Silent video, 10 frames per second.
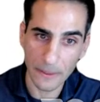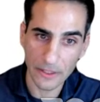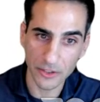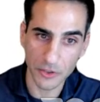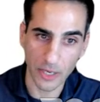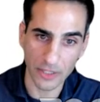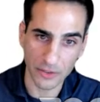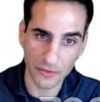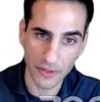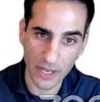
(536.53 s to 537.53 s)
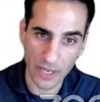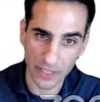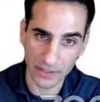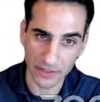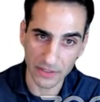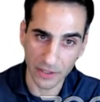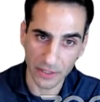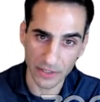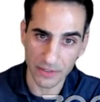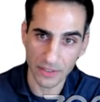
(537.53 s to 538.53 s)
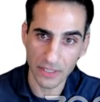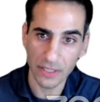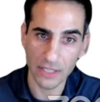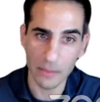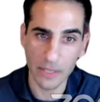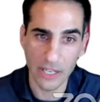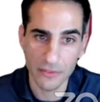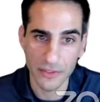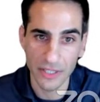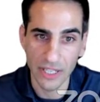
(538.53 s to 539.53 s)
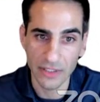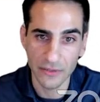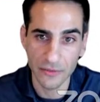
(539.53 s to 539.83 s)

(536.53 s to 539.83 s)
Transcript: to try to find and target Lyman Alpha at